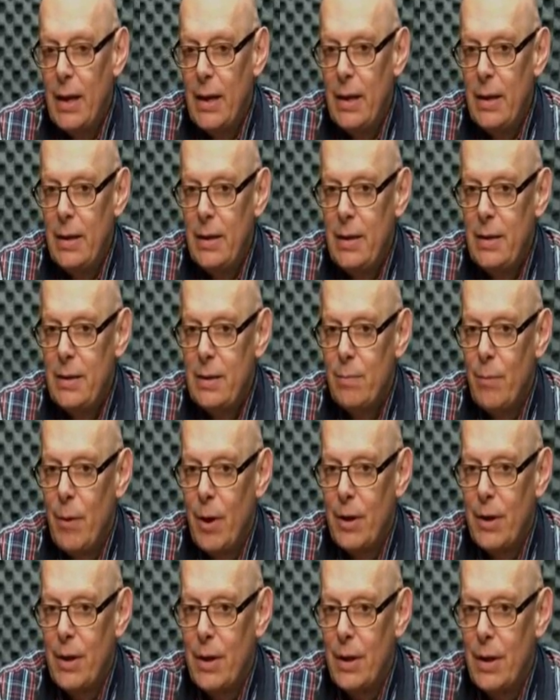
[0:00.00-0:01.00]
And in
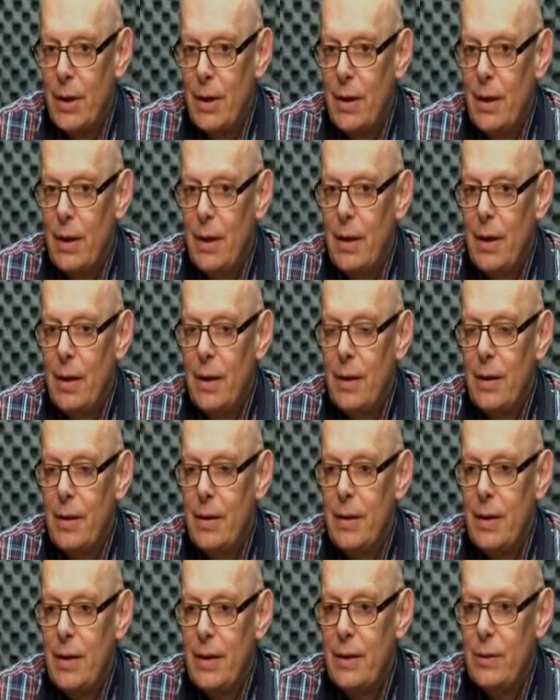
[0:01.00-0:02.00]
this model,
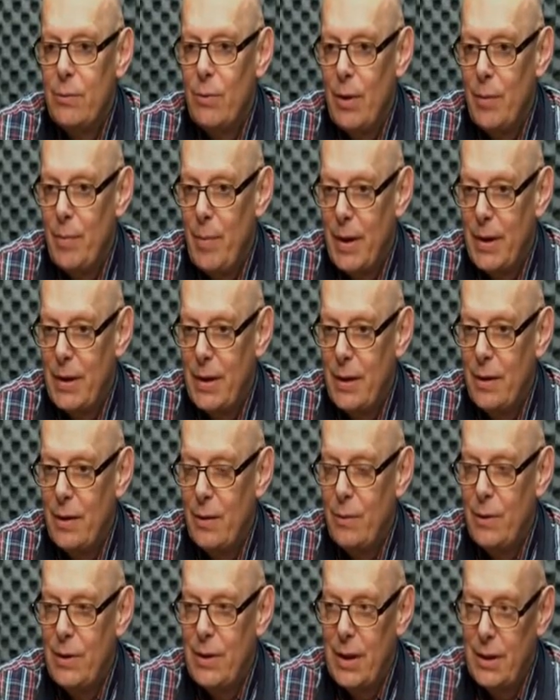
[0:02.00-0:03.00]
uh, there is one
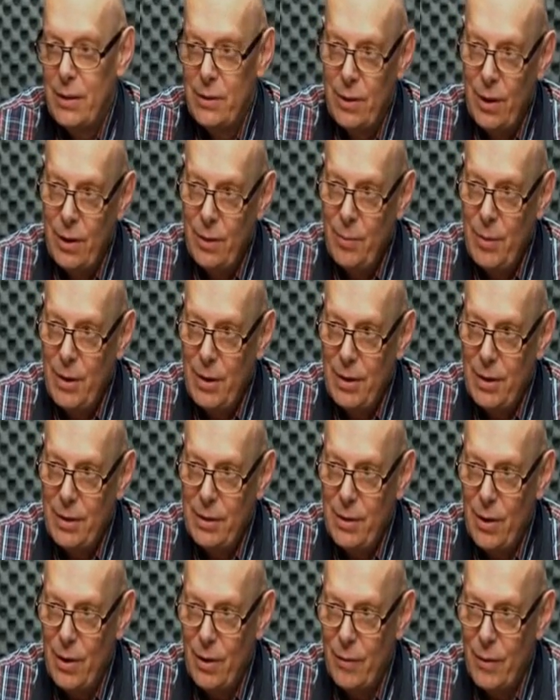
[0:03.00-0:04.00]
particle which has not
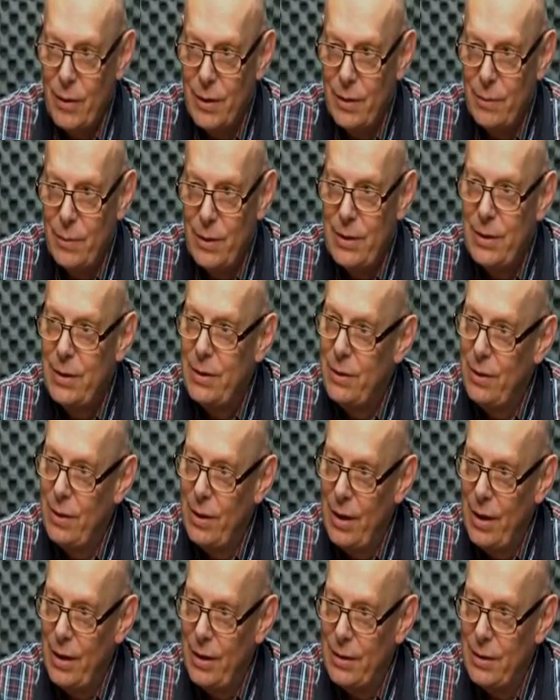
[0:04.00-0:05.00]
been discovered, which
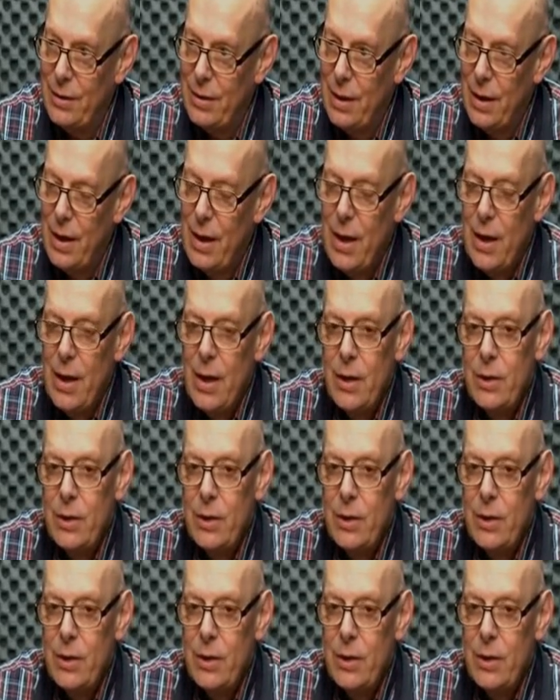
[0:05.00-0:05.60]
is the Higgs.